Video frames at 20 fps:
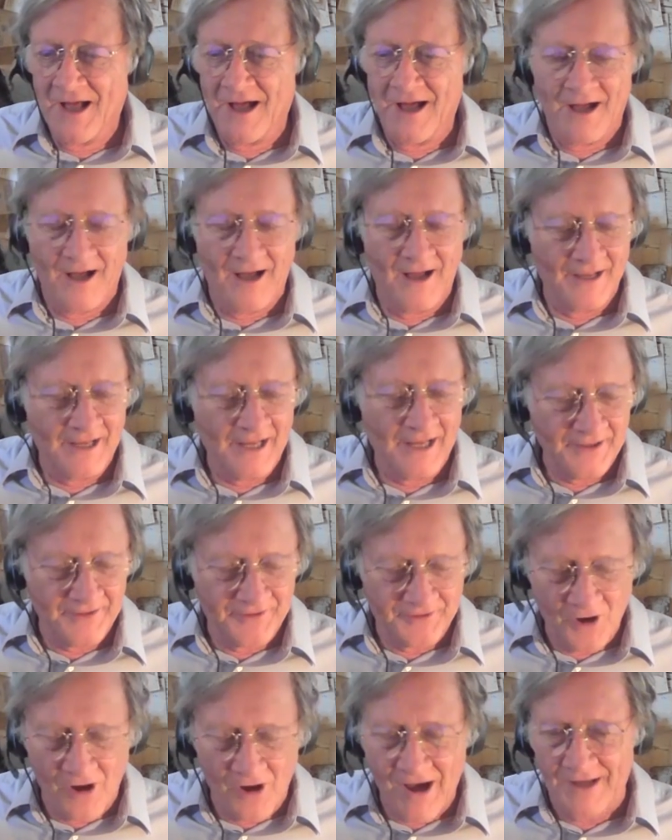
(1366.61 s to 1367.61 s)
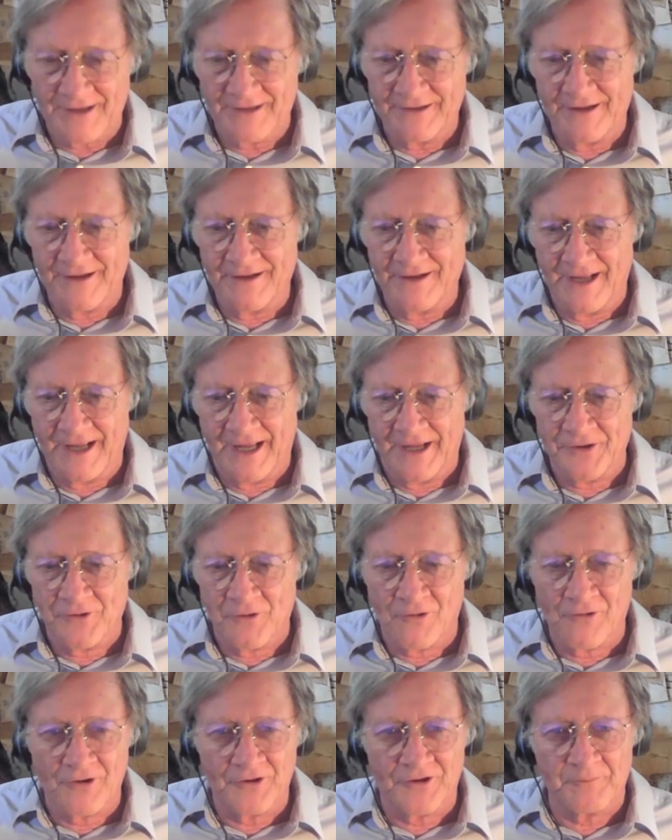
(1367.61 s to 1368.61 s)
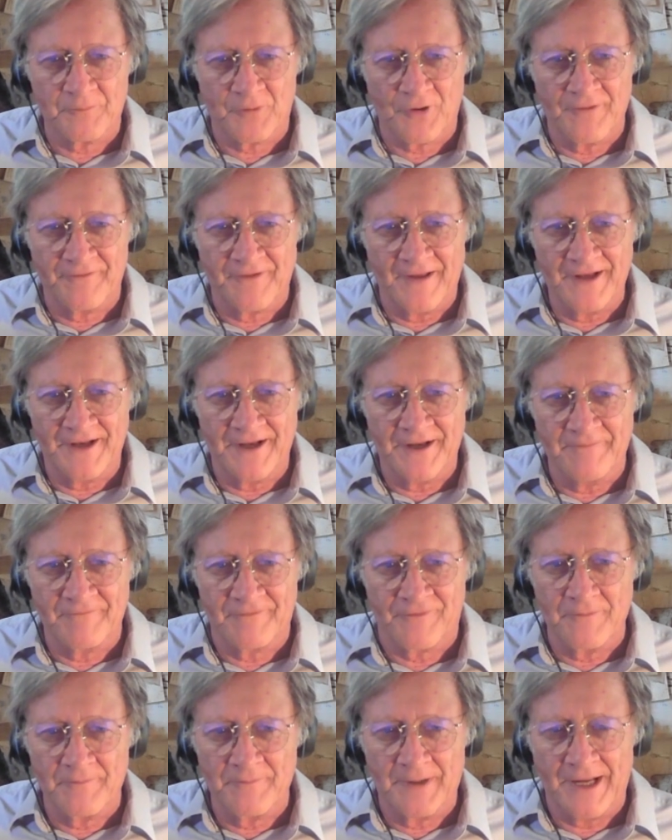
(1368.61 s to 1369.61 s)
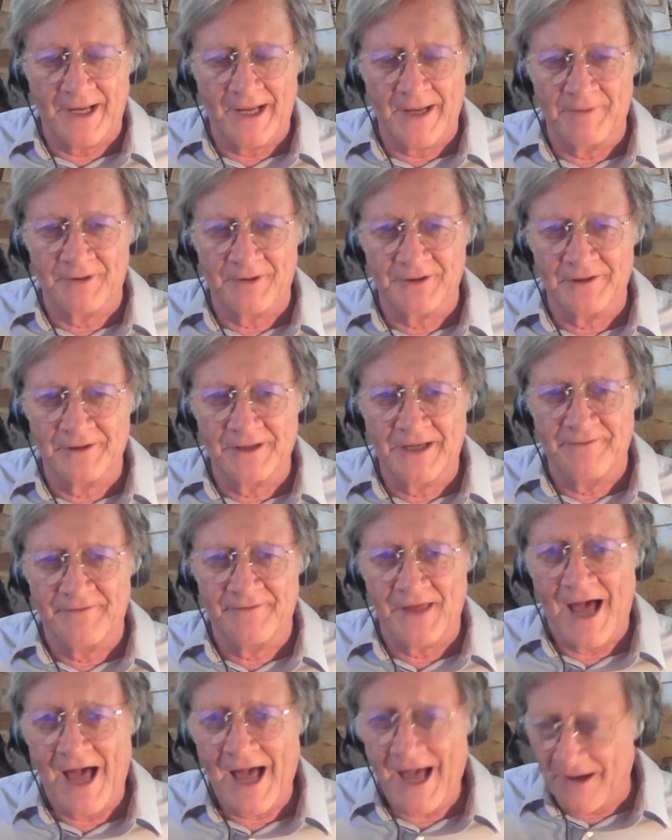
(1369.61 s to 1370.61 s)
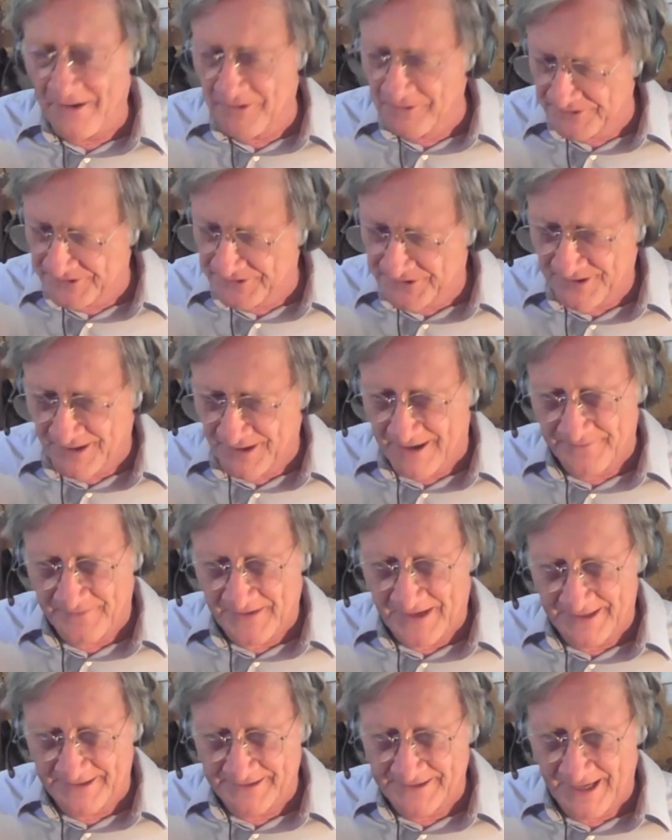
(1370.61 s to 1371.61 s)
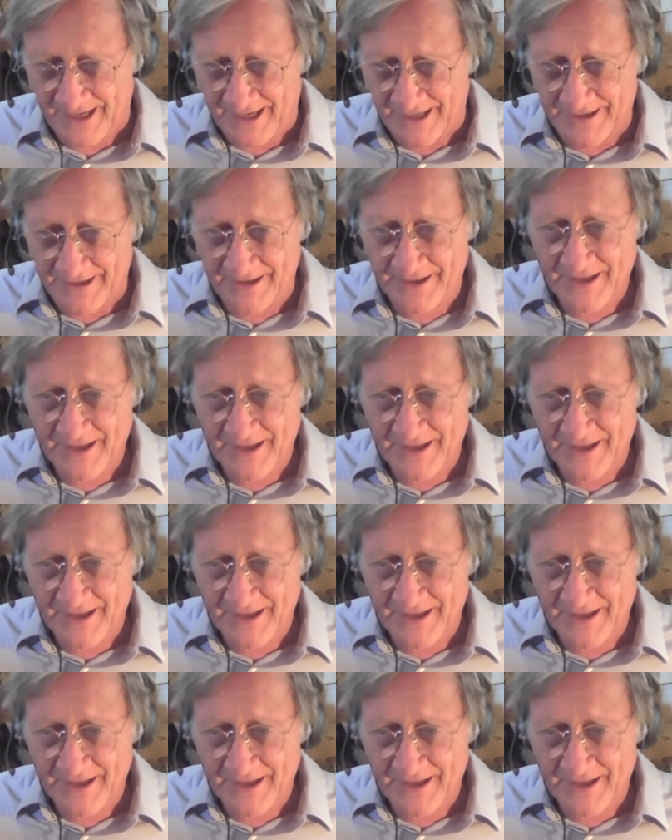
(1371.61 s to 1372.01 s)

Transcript: Uh, he thought, in order to prevent him from being able to leave the house on that day,